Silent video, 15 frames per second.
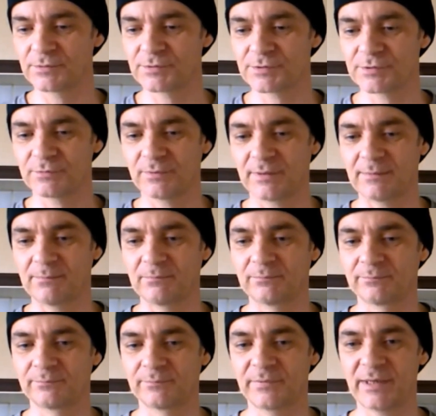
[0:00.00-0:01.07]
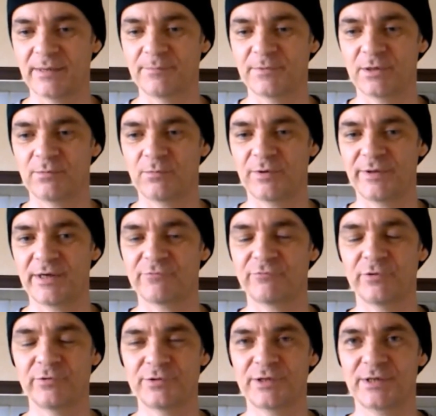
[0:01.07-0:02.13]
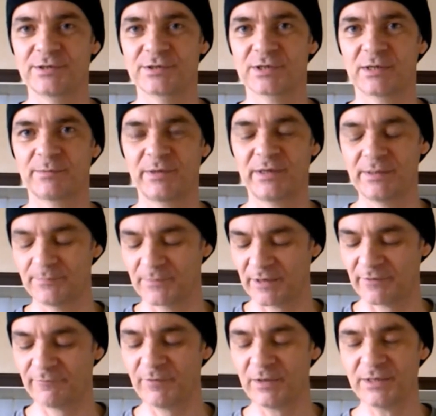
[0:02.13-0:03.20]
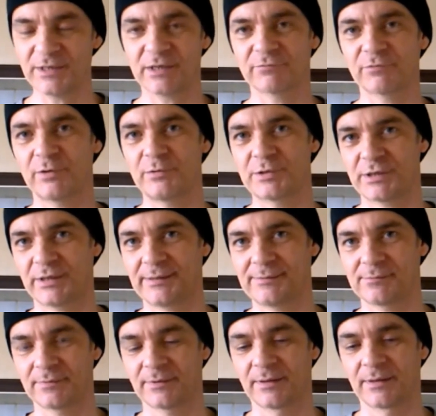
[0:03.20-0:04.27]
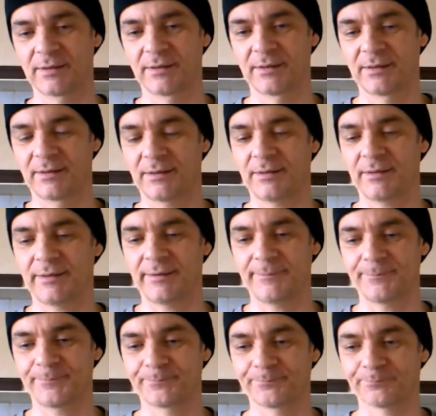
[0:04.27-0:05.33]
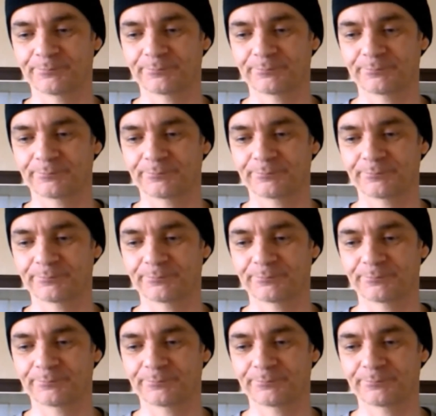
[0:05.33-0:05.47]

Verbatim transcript: just to um, let them know what their routine is going to be, their feeding routine. Um,